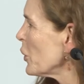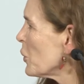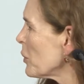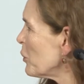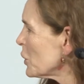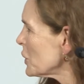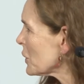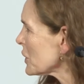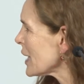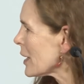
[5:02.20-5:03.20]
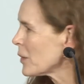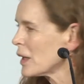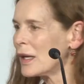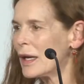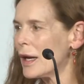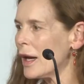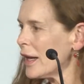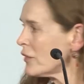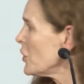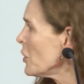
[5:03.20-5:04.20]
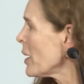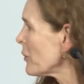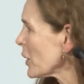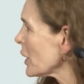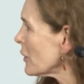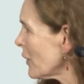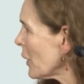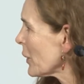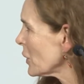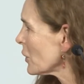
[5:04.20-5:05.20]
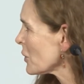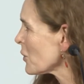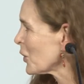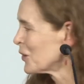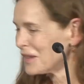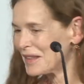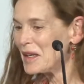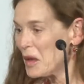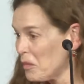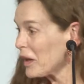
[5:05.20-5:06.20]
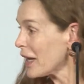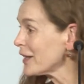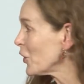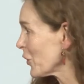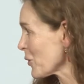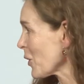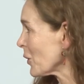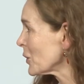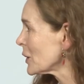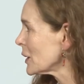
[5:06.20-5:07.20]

you were put on tape. I have no memory of how I got the role, but I got the role.